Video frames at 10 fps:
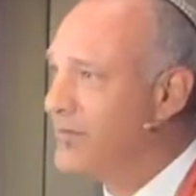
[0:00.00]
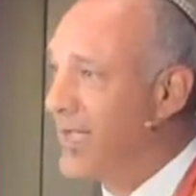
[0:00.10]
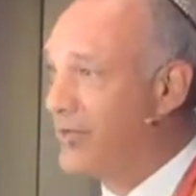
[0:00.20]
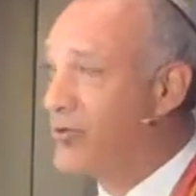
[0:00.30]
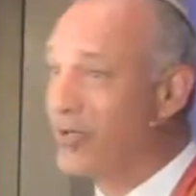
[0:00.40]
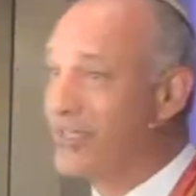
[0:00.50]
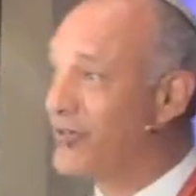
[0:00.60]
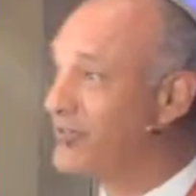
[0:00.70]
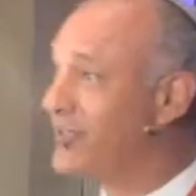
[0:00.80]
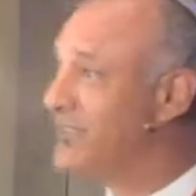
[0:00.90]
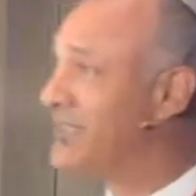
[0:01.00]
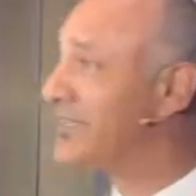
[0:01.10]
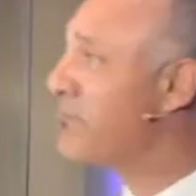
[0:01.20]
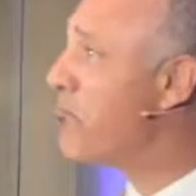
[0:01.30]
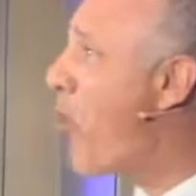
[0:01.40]
And Goldie turns and
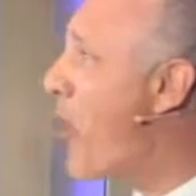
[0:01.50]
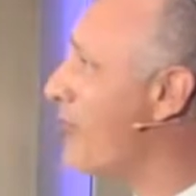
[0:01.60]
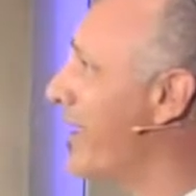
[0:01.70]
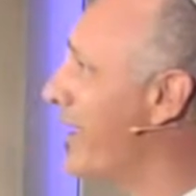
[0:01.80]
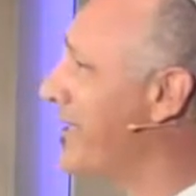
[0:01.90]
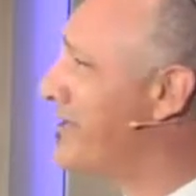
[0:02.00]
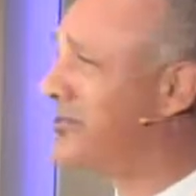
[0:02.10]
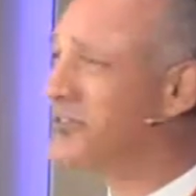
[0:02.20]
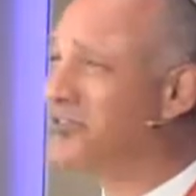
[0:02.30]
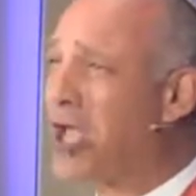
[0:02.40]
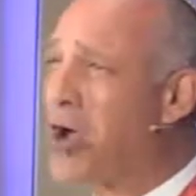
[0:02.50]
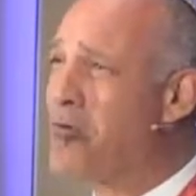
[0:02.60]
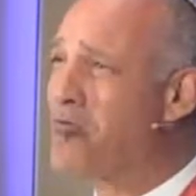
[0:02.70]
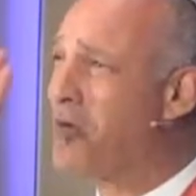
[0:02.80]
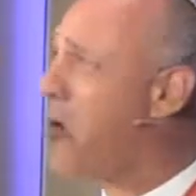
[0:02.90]
says, "Maury, you're
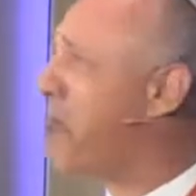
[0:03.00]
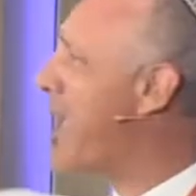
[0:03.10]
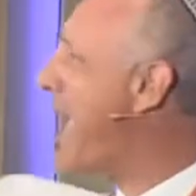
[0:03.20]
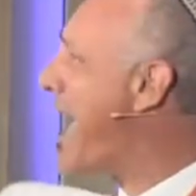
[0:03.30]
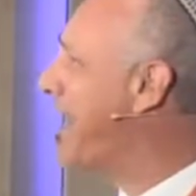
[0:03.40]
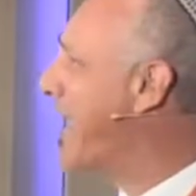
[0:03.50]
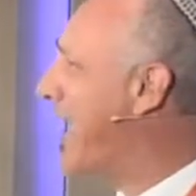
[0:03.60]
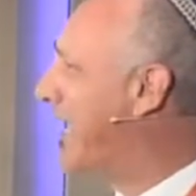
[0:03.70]
so romantic."